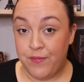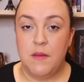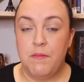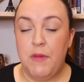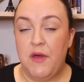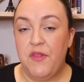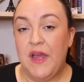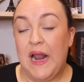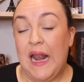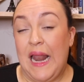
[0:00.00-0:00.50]

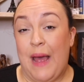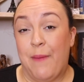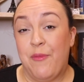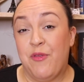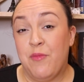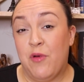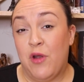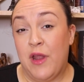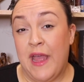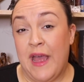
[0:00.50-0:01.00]
Mother
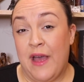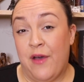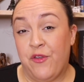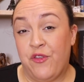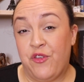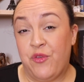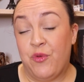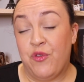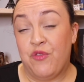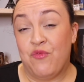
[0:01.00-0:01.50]
Clap's Molly
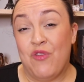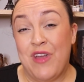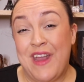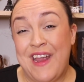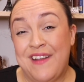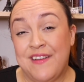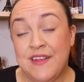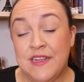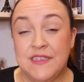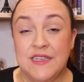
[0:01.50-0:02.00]
house was
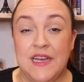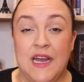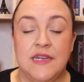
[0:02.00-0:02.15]
raided